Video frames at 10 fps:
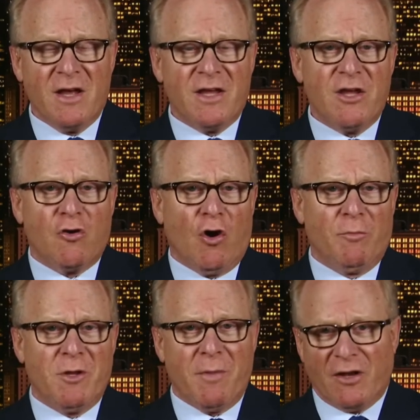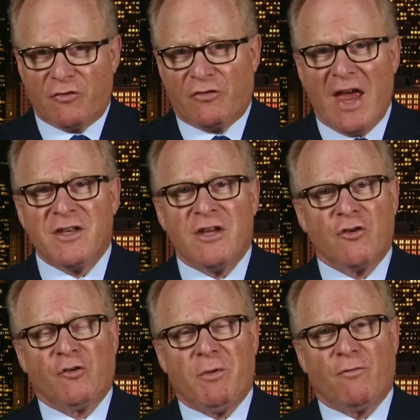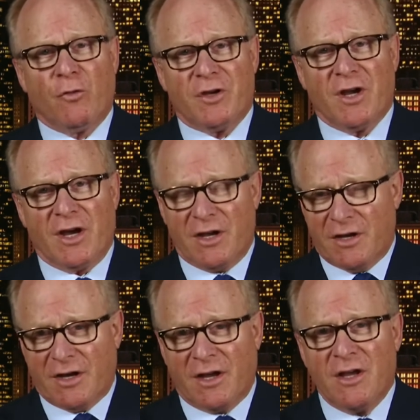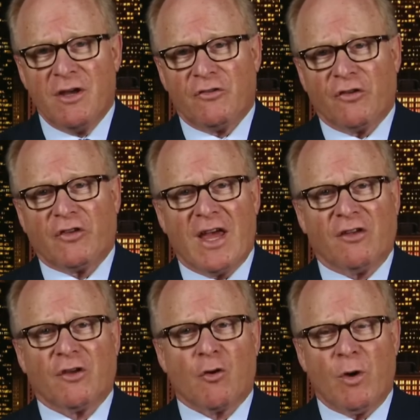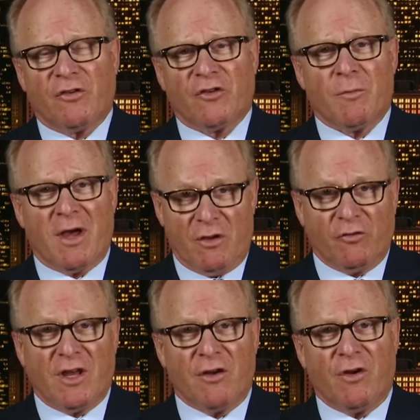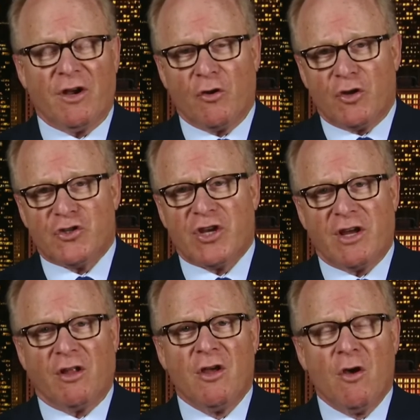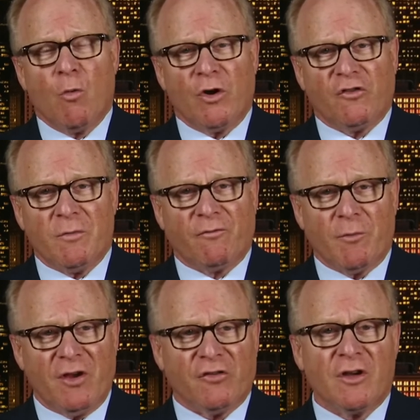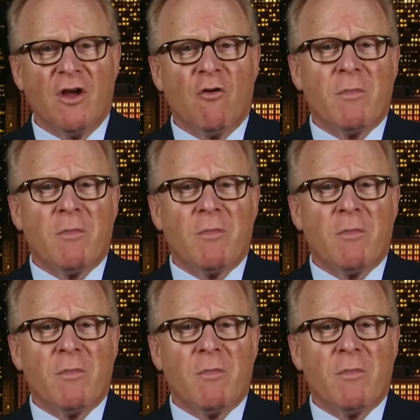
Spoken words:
He called me about 10 years before he died just to ask a question about he was getting ready to go to jail, wanted some information.